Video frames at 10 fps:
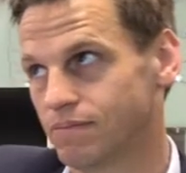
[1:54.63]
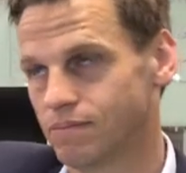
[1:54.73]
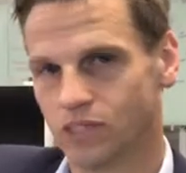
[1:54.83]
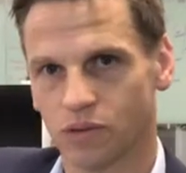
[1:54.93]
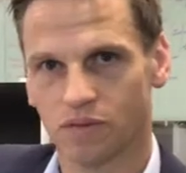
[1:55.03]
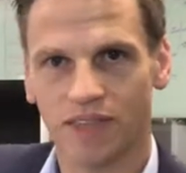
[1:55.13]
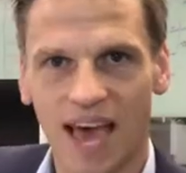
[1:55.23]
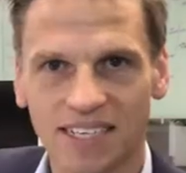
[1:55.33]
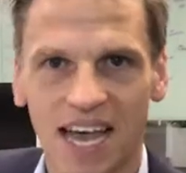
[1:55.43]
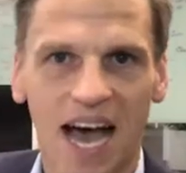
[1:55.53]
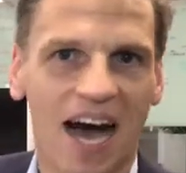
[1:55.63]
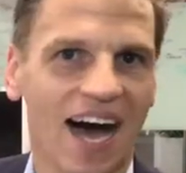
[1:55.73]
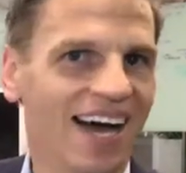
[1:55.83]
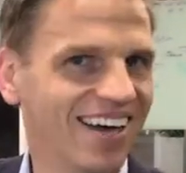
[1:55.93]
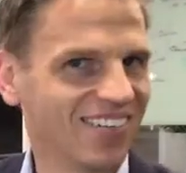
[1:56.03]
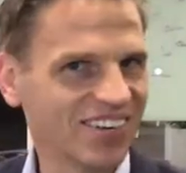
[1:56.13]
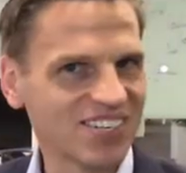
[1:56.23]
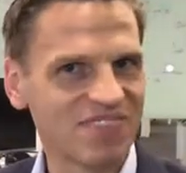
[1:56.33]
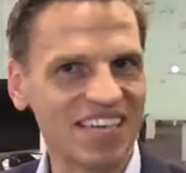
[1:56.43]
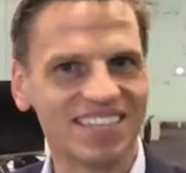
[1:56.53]
sort of that,
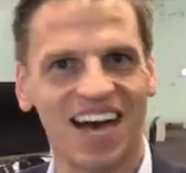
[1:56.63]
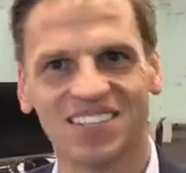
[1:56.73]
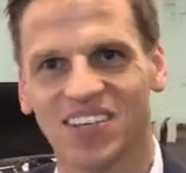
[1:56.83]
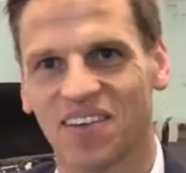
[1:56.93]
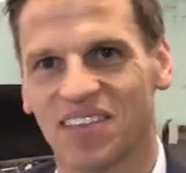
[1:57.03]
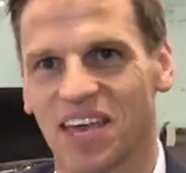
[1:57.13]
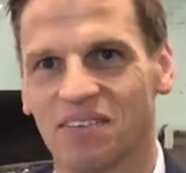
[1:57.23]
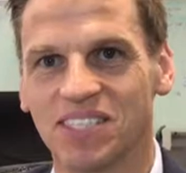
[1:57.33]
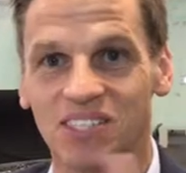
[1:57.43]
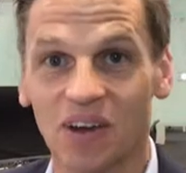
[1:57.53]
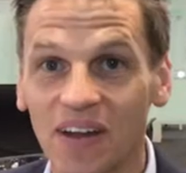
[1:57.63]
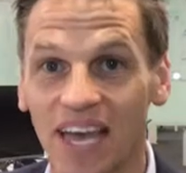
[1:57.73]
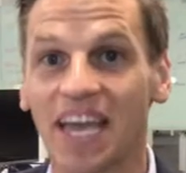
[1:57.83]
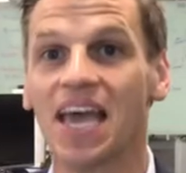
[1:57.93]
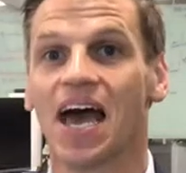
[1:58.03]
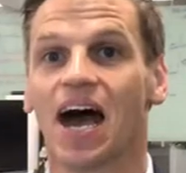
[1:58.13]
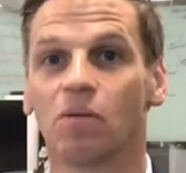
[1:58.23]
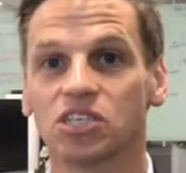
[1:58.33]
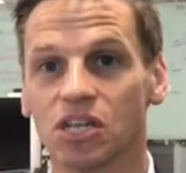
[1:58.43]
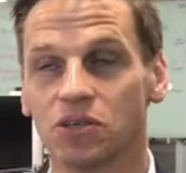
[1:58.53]
which means outside of the Kiwi sterling,
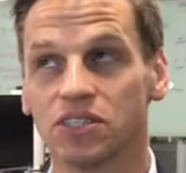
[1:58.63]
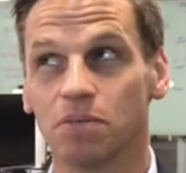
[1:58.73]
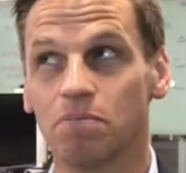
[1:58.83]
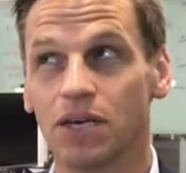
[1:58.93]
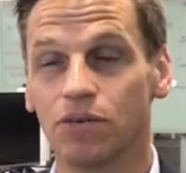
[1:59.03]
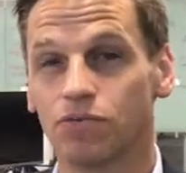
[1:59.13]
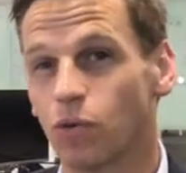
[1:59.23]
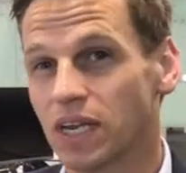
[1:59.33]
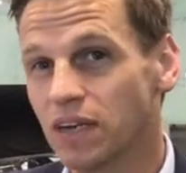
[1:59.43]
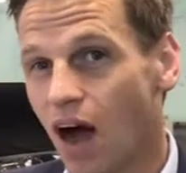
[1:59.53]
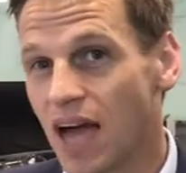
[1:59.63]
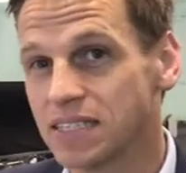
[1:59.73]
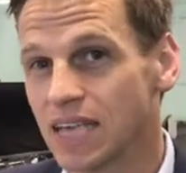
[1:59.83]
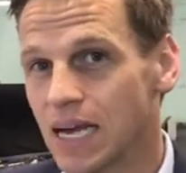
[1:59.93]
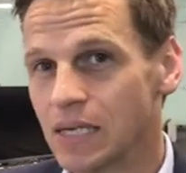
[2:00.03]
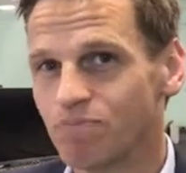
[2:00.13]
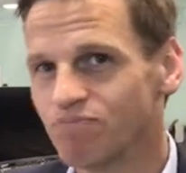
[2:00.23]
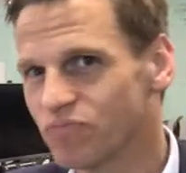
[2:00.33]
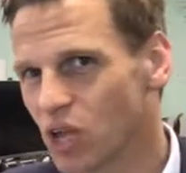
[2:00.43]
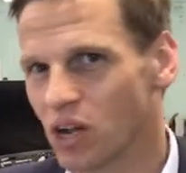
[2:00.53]
which closed in the mid-49s,
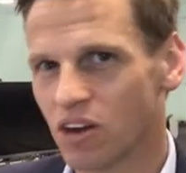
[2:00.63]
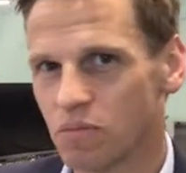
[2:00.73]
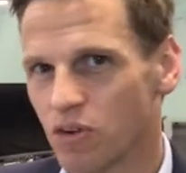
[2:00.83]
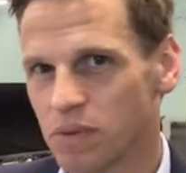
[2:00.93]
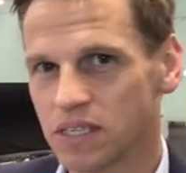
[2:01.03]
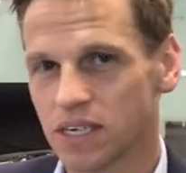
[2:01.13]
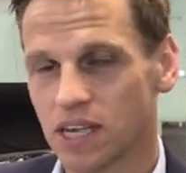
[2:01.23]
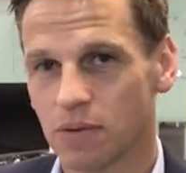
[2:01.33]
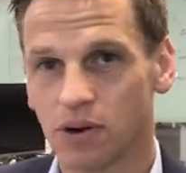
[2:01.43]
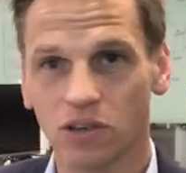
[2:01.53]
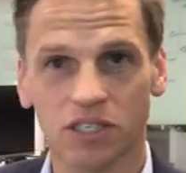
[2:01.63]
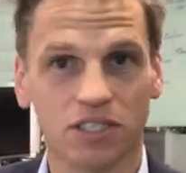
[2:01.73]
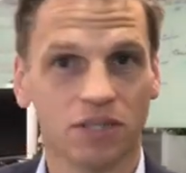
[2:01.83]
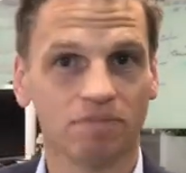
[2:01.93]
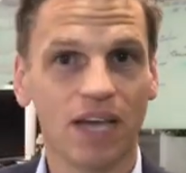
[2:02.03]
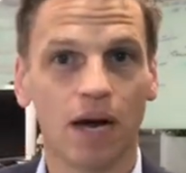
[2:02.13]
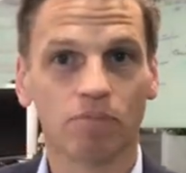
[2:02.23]
not a lot of movement in Kiwi crosses. Yeah,